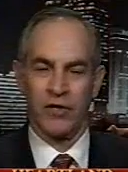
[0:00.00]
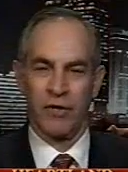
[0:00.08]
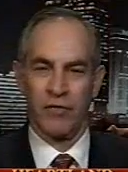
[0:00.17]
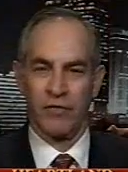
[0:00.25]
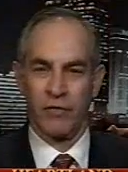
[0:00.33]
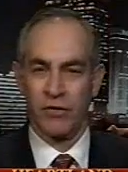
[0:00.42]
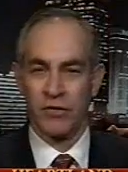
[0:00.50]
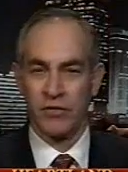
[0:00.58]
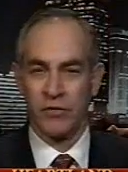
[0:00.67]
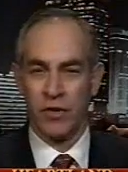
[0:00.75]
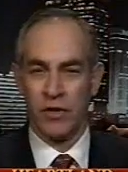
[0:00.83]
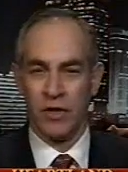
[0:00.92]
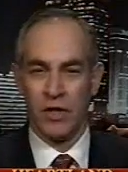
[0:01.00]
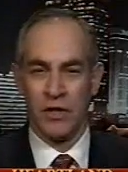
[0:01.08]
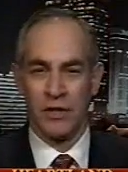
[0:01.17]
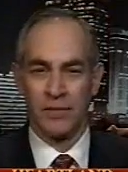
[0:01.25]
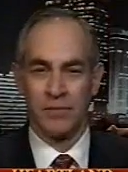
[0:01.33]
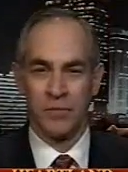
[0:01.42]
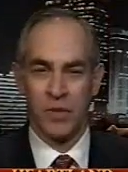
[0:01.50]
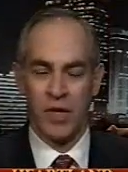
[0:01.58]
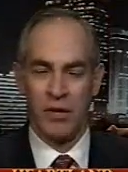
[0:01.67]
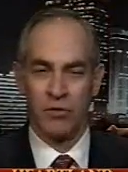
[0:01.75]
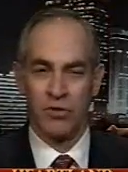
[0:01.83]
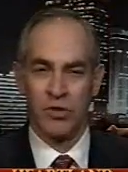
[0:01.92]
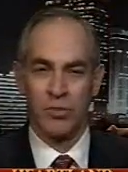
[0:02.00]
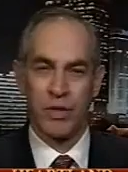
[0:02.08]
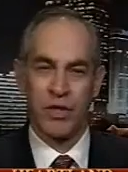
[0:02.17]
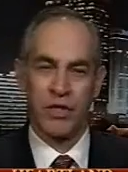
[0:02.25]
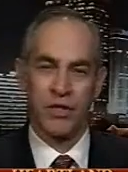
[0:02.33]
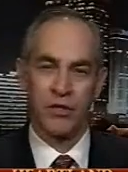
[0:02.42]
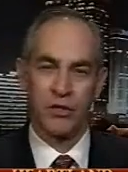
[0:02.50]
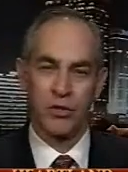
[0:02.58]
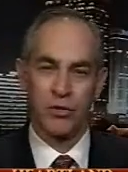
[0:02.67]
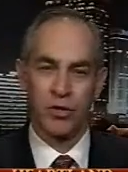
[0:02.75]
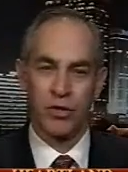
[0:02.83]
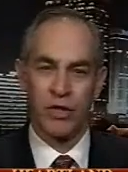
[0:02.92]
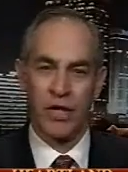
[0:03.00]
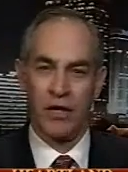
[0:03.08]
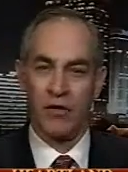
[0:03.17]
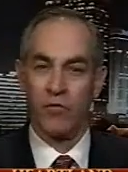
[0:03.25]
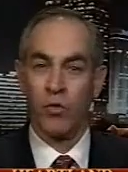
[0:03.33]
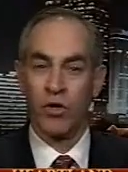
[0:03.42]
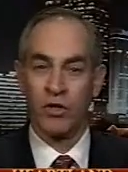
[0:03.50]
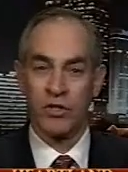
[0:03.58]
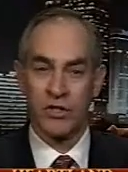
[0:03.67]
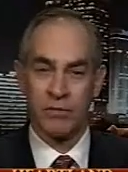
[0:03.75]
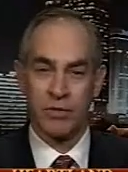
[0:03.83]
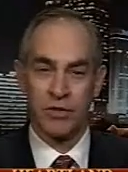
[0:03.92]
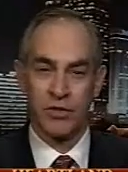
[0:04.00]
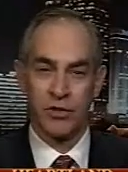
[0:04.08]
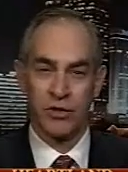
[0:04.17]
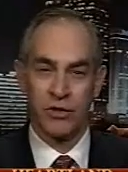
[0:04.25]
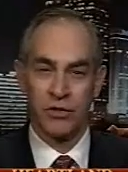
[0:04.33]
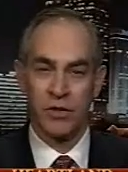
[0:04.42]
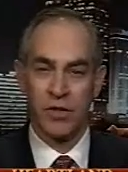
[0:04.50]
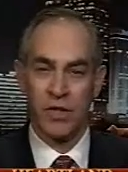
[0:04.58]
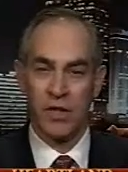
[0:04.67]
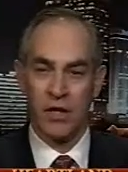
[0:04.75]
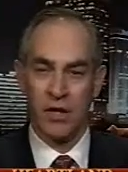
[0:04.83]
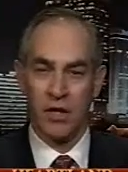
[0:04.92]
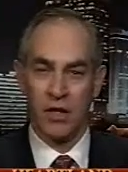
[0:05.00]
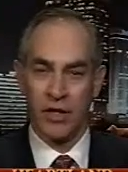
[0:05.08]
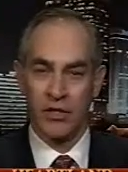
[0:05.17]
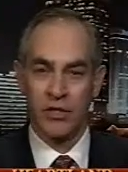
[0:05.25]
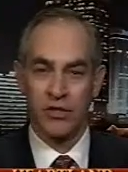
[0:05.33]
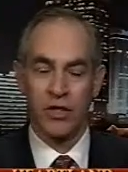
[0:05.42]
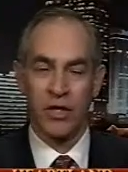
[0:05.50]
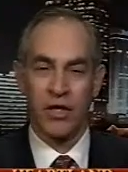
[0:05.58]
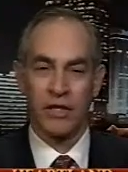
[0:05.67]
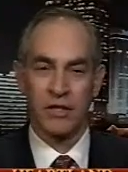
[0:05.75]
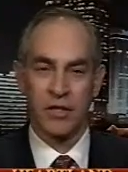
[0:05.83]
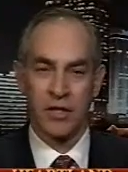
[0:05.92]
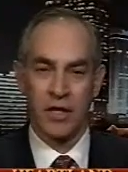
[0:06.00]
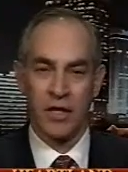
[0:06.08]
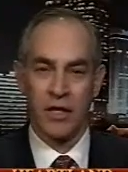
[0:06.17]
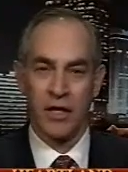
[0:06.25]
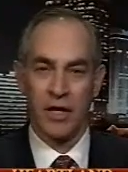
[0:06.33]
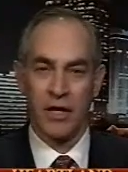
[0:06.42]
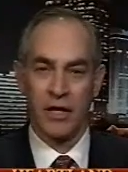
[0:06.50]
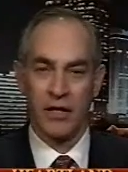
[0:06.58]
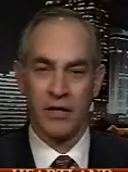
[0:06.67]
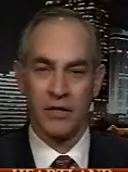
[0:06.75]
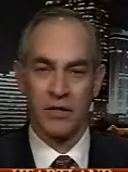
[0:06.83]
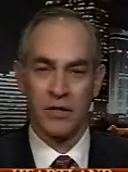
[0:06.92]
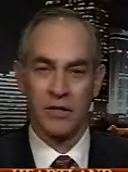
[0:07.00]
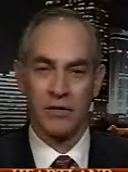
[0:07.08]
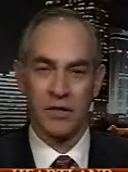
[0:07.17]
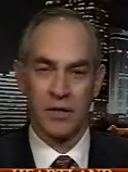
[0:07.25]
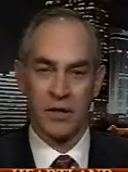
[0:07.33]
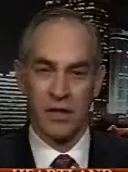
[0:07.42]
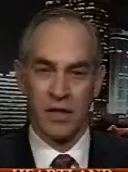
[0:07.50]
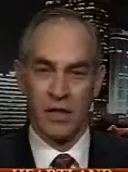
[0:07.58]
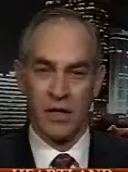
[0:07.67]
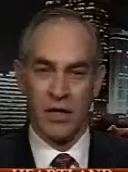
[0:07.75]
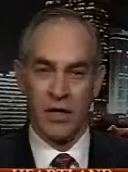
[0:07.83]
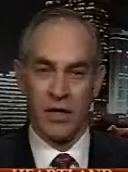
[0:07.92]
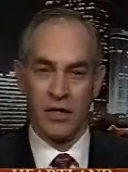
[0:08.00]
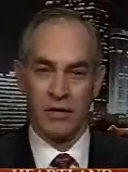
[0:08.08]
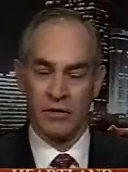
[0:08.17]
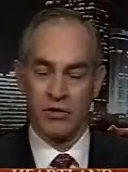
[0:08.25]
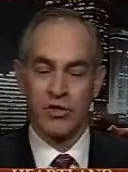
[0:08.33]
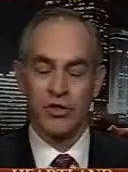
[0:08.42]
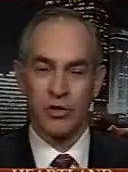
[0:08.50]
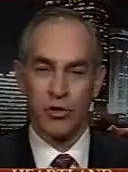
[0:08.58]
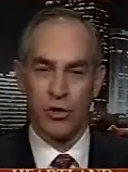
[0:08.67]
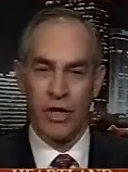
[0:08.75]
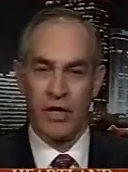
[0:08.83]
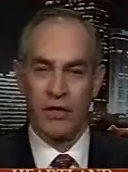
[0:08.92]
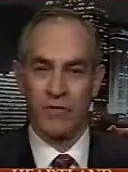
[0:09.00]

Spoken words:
Good evening, first of all. I was speaking to the head of one of the Seamen's Union yesterday and today, and this is third